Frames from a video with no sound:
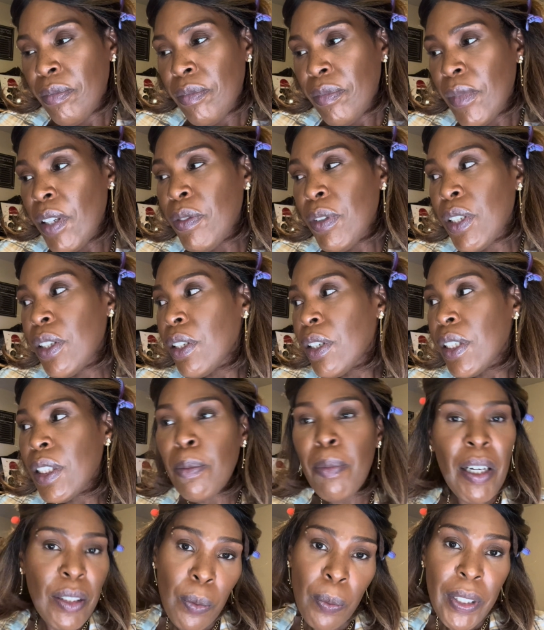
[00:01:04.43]
If you're curious
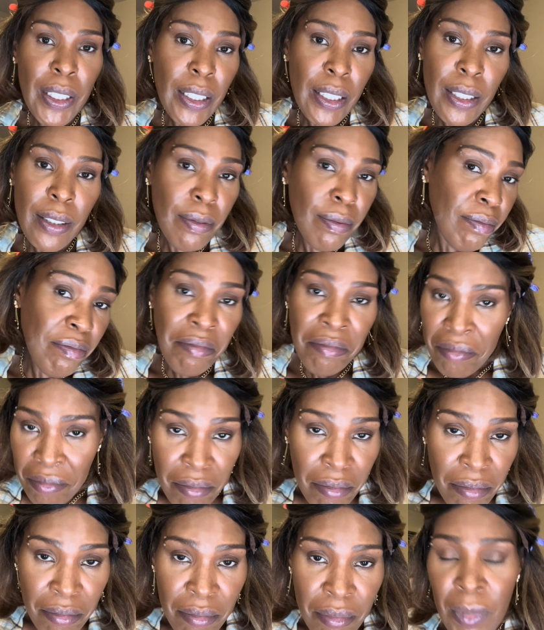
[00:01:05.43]
about the wig,
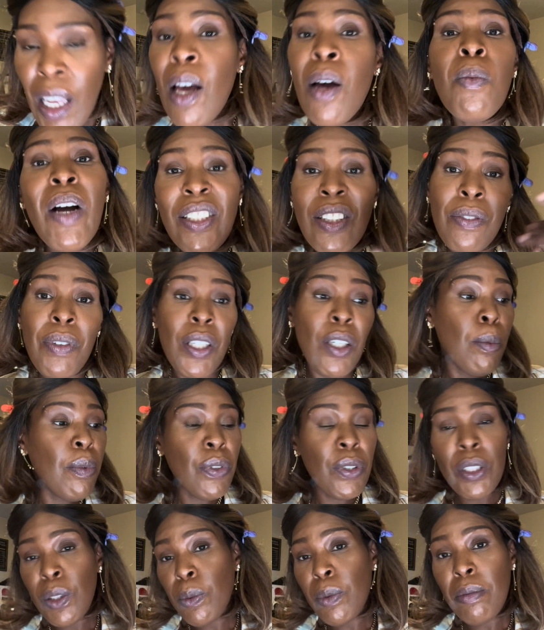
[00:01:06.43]
watch the video before
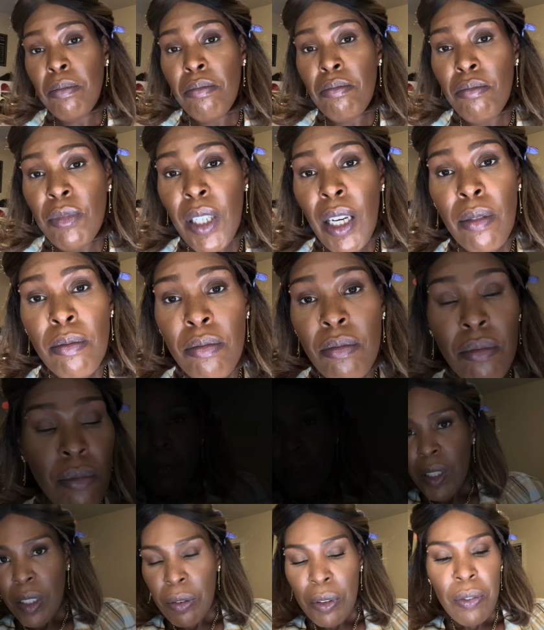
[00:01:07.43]
this one. Okay? I'm
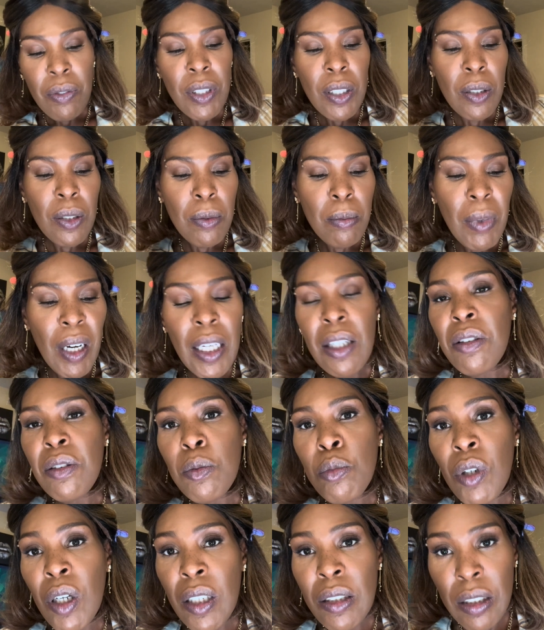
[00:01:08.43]
gonna reveal my inner
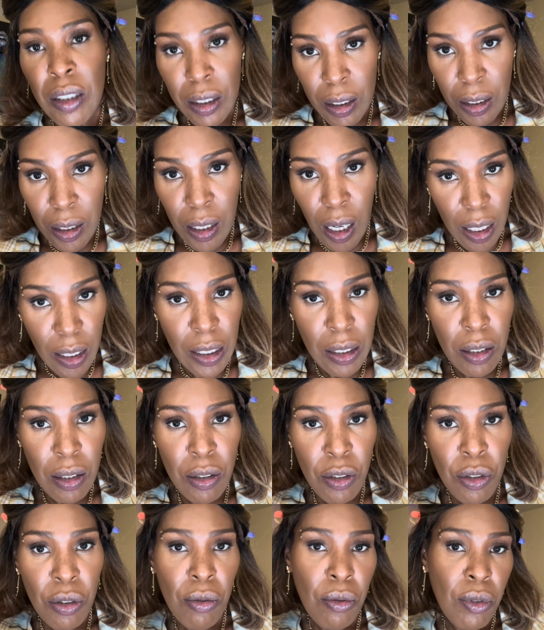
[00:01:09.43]
bronze goddess
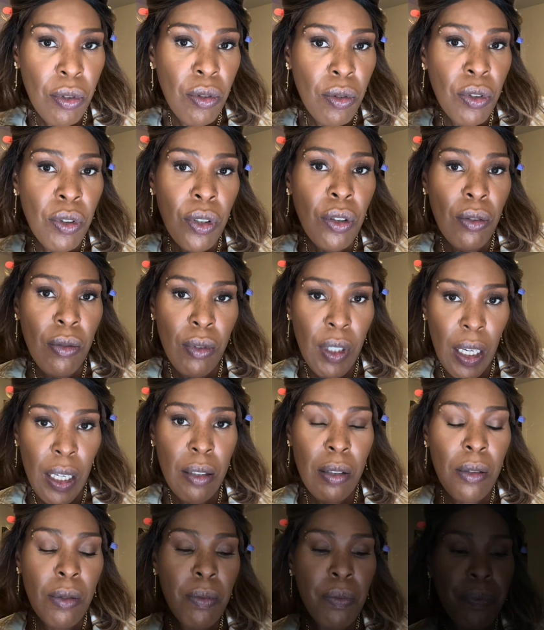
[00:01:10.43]
to you
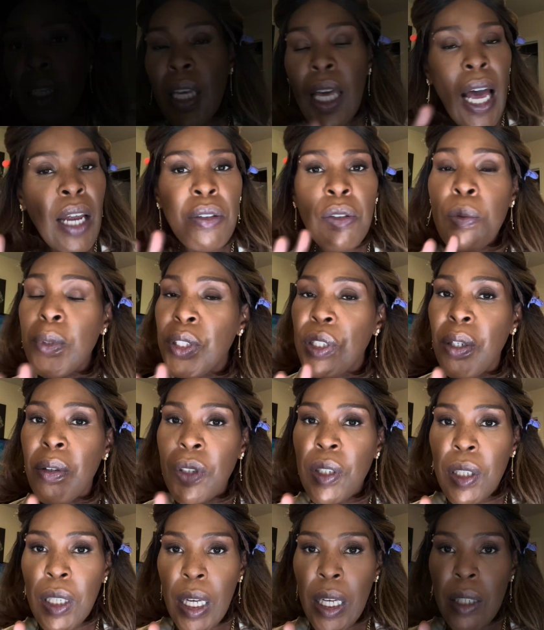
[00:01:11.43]
guys. I don't know what she's gonna
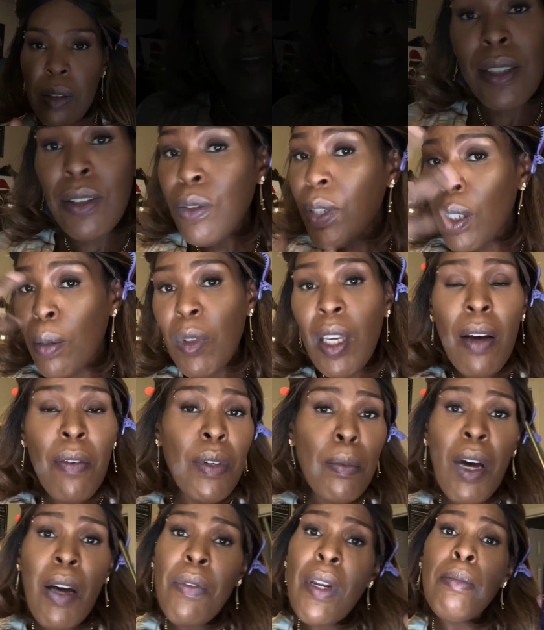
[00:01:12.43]
look like. If you hear me huffing and
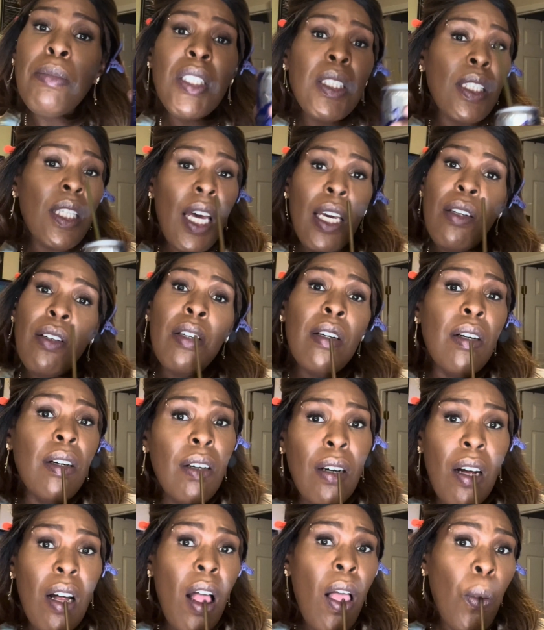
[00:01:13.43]
puffing, I'm just like,
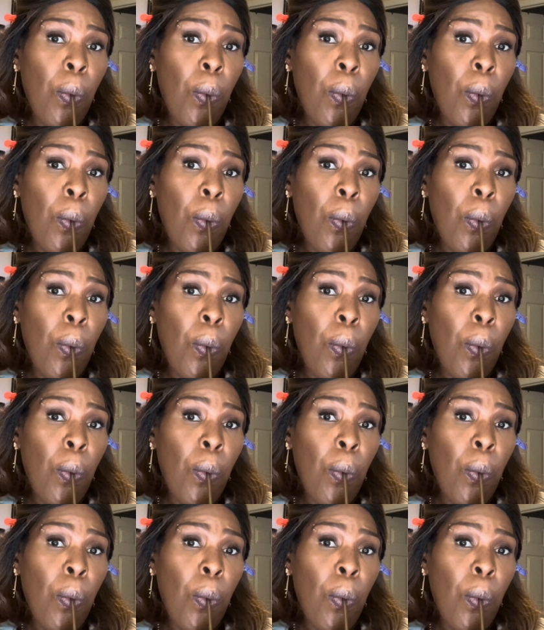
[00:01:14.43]
girl.